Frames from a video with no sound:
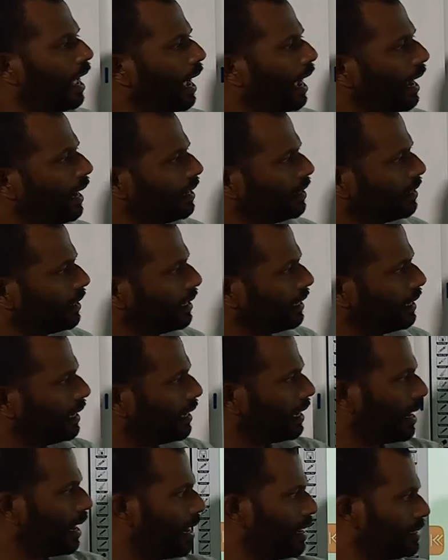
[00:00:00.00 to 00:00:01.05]
And here
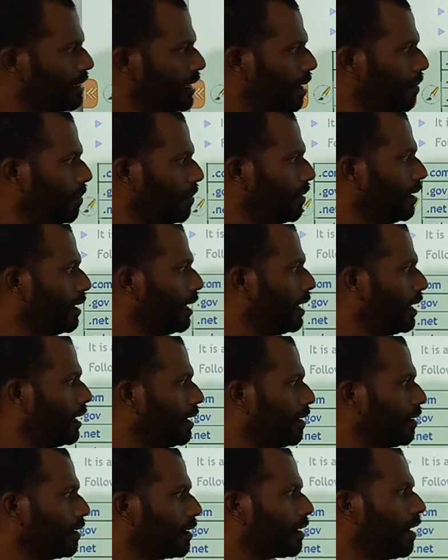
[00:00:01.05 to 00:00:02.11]
are some
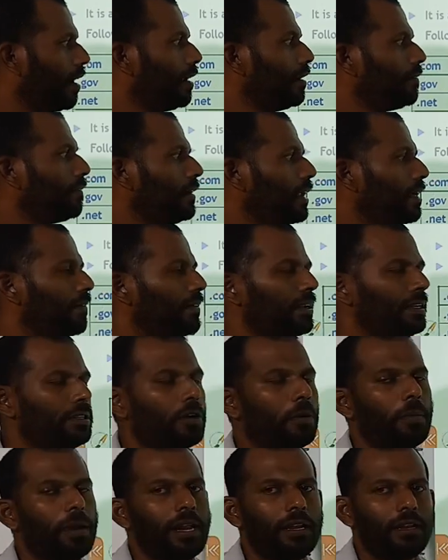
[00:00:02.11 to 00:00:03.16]
country level
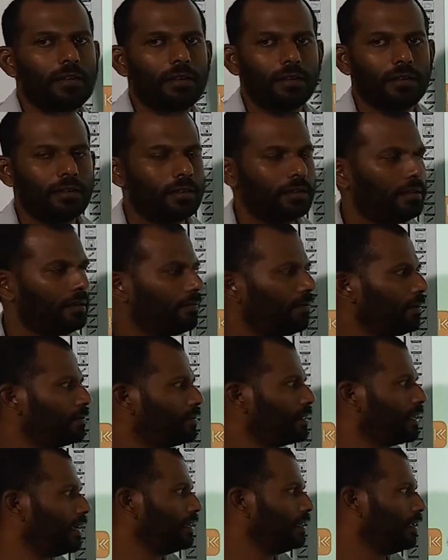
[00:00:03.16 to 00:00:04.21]
domain
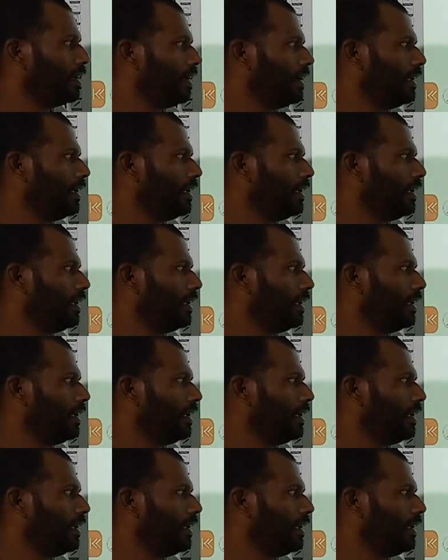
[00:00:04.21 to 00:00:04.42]
website.